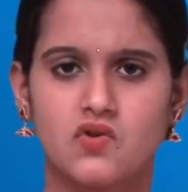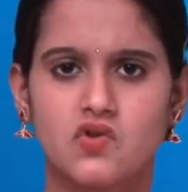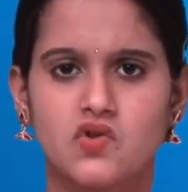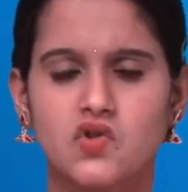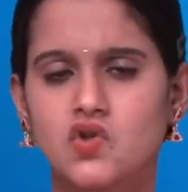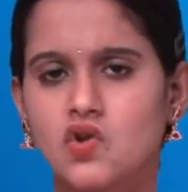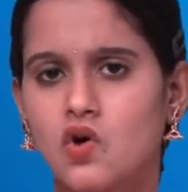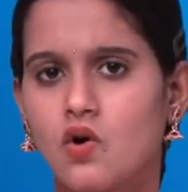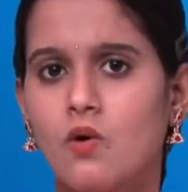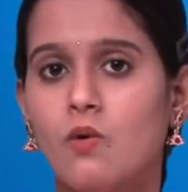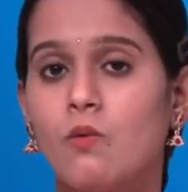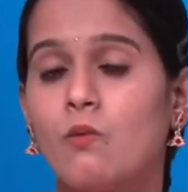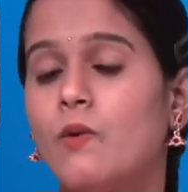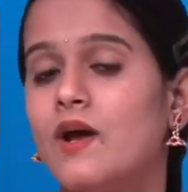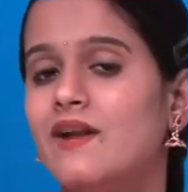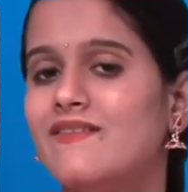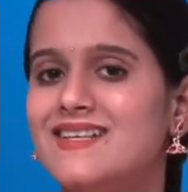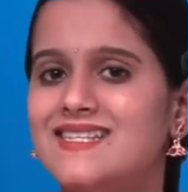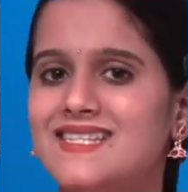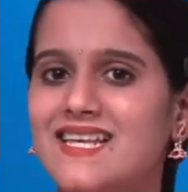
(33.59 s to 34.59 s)
So when
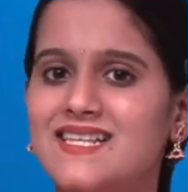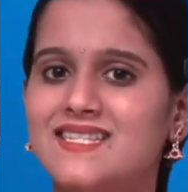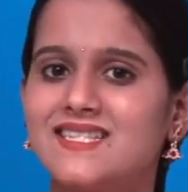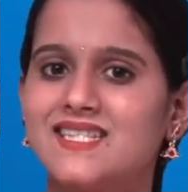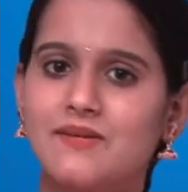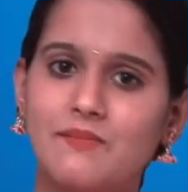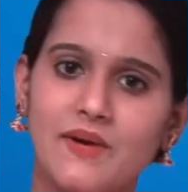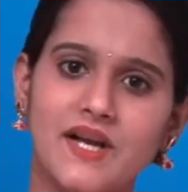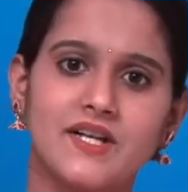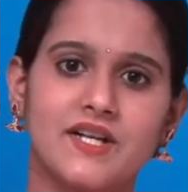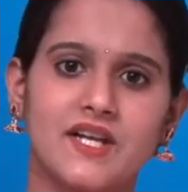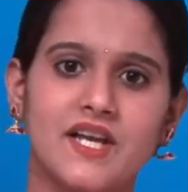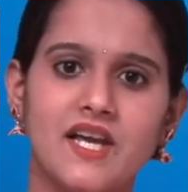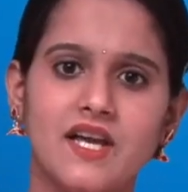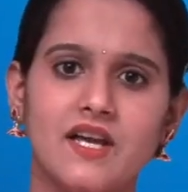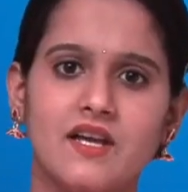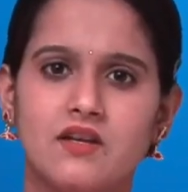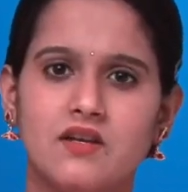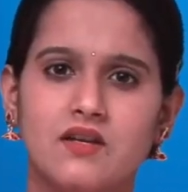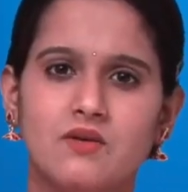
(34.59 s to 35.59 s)
we say
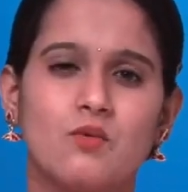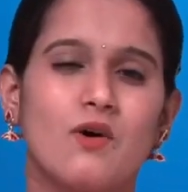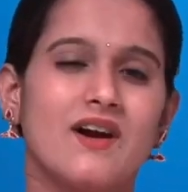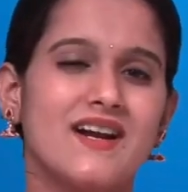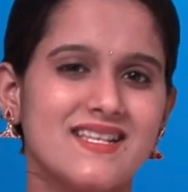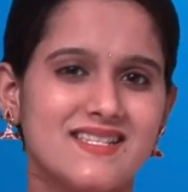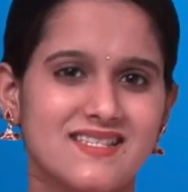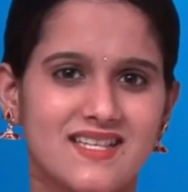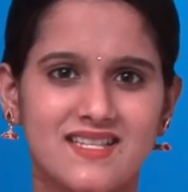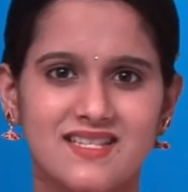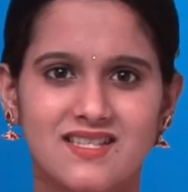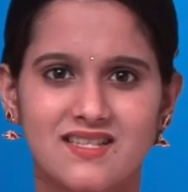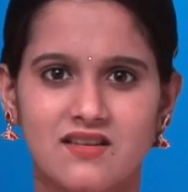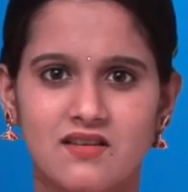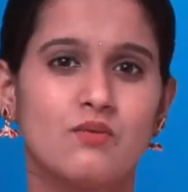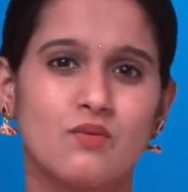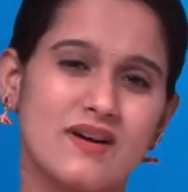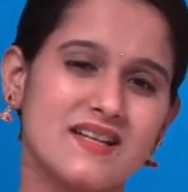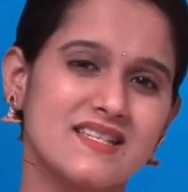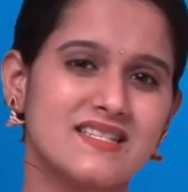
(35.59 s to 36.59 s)
symmetry, what is this?
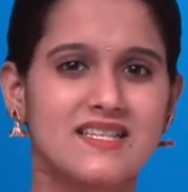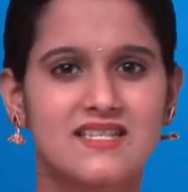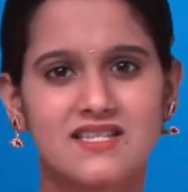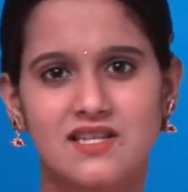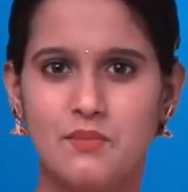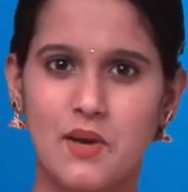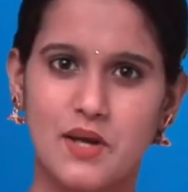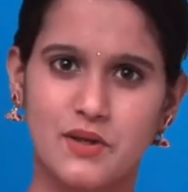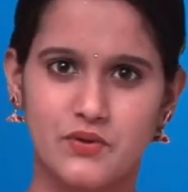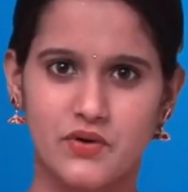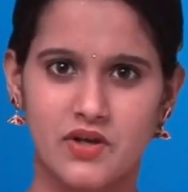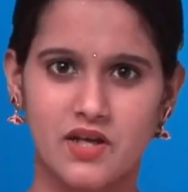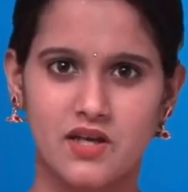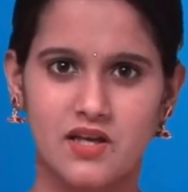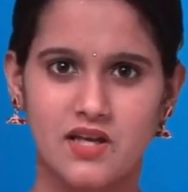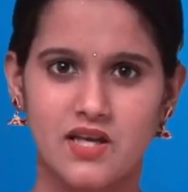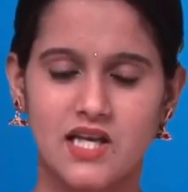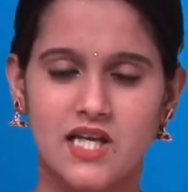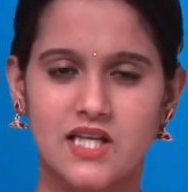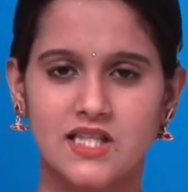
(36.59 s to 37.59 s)
What is this symmetry?
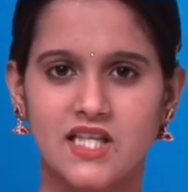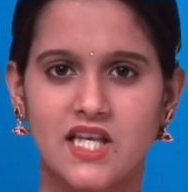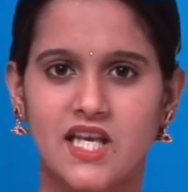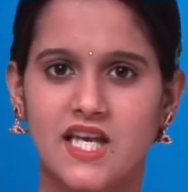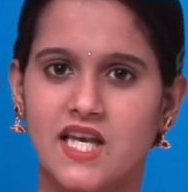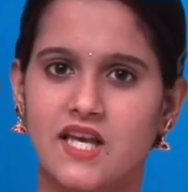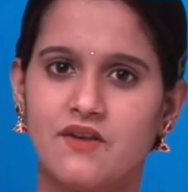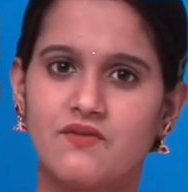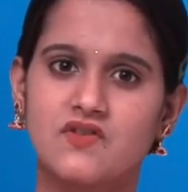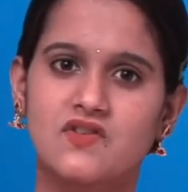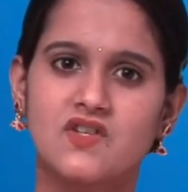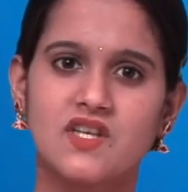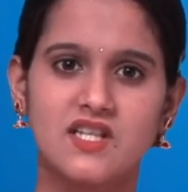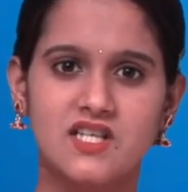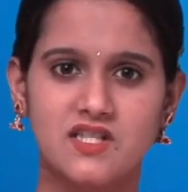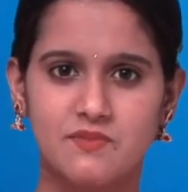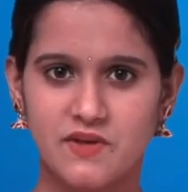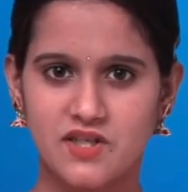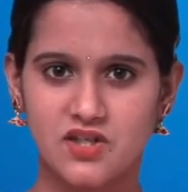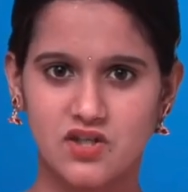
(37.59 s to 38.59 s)
See, if you see this
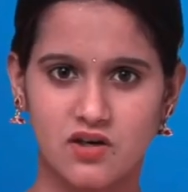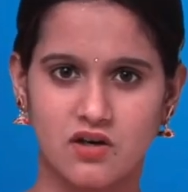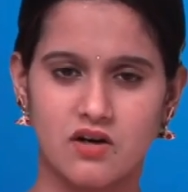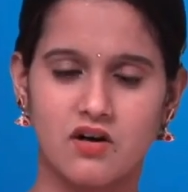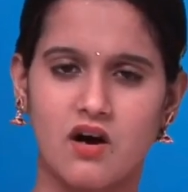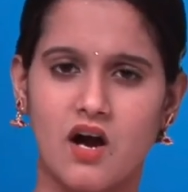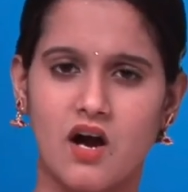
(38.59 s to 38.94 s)
picture,